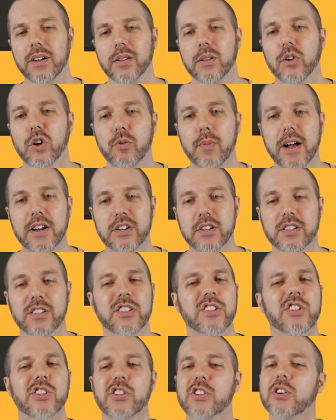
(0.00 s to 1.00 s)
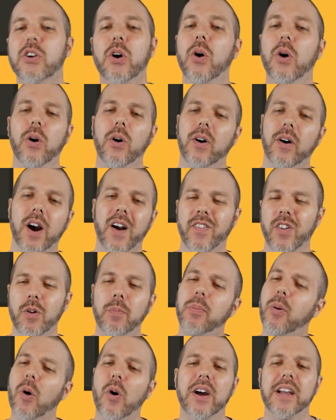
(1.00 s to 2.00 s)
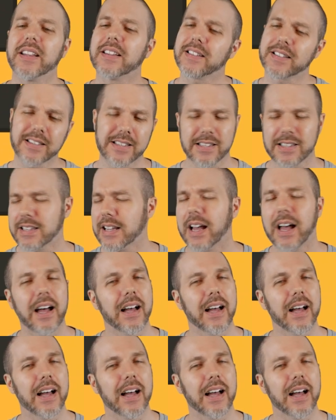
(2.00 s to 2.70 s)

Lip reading: Look who managed to score a few points.